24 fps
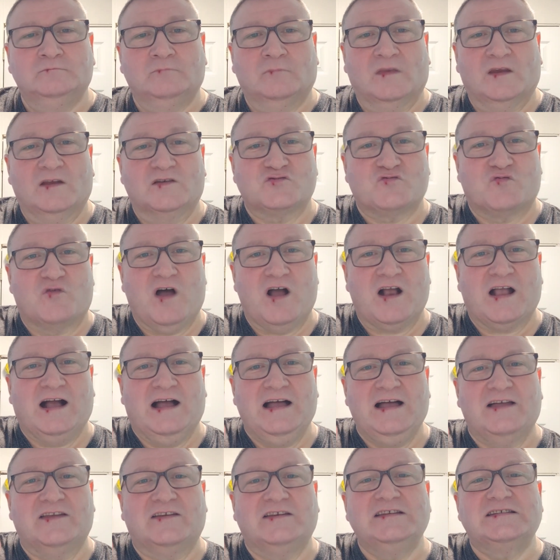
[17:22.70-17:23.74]
it's rock
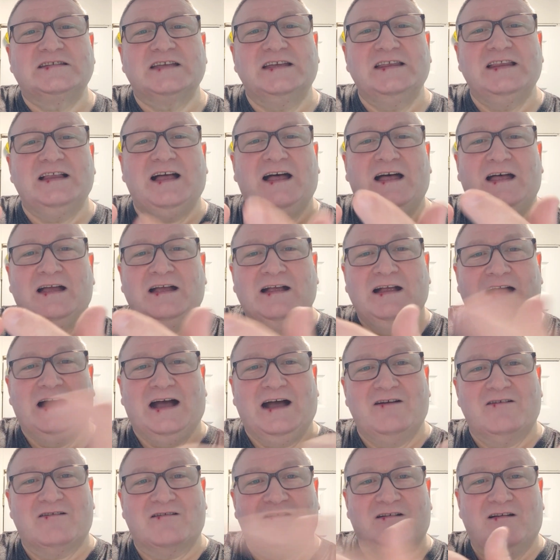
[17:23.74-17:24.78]
hard. You see that?
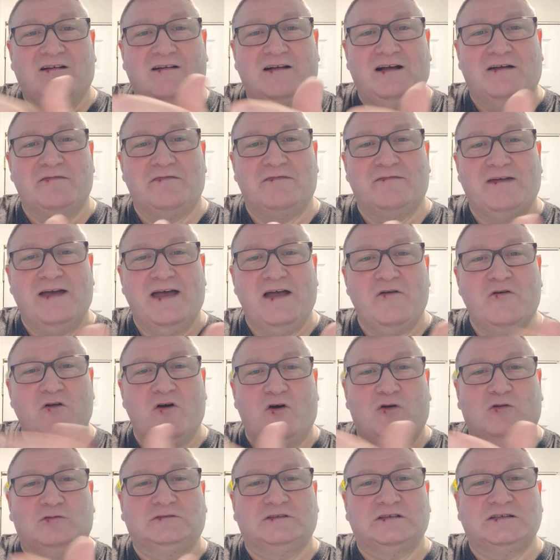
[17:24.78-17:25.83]
A fair
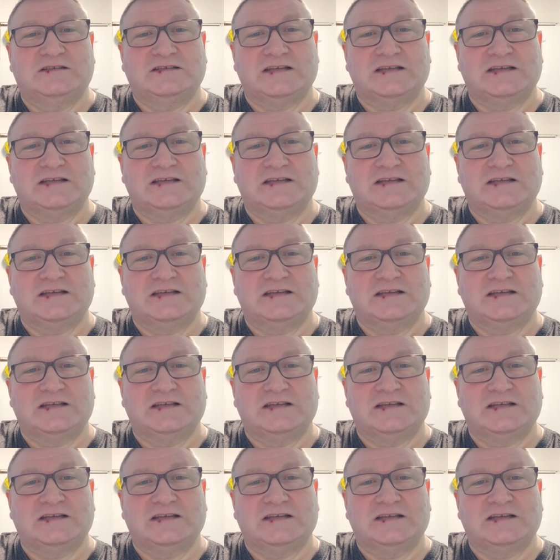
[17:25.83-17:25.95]
old